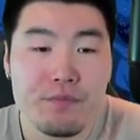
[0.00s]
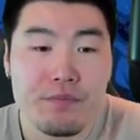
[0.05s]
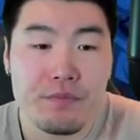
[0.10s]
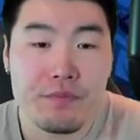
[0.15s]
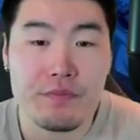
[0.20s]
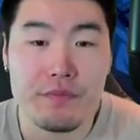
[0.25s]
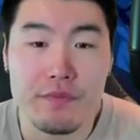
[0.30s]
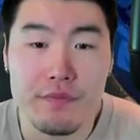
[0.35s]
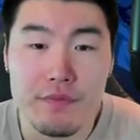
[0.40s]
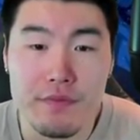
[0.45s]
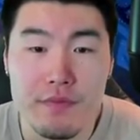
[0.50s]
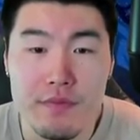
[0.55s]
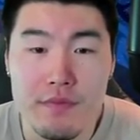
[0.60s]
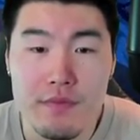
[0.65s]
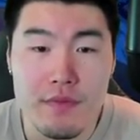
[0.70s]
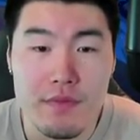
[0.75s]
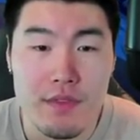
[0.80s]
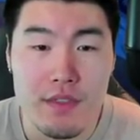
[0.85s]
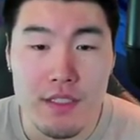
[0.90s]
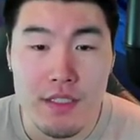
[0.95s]

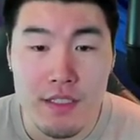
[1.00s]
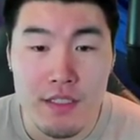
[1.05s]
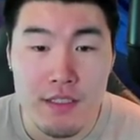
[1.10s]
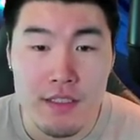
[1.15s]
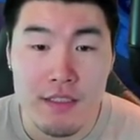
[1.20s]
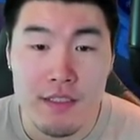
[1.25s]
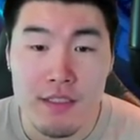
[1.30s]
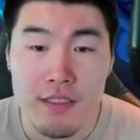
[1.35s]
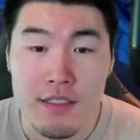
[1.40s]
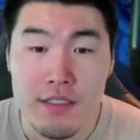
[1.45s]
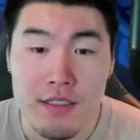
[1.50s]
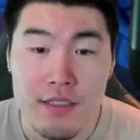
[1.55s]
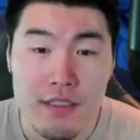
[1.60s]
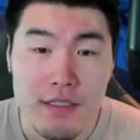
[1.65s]
No one is speaking in this clip.